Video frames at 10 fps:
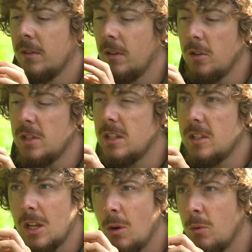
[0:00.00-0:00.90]
that because these are
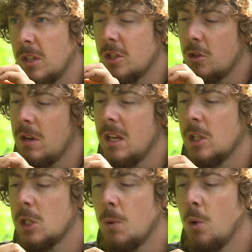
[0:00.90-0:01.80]
so discreet and
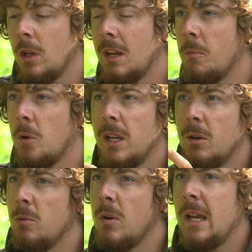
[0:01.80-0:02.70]
small, you can have them on
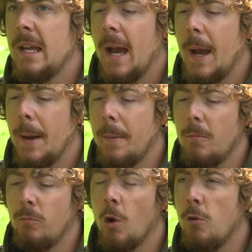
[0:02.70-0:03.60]
little um,
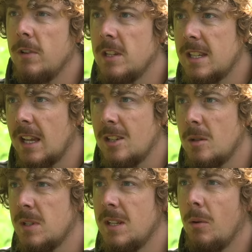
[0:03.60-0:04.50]
roving
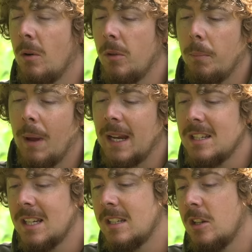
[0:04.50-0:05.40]
setups, little on the bank
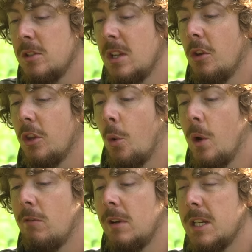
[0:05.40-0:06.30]
sticks, and because they've got the
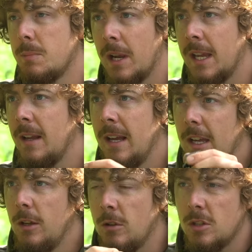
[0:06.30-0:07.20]
quick release plate, you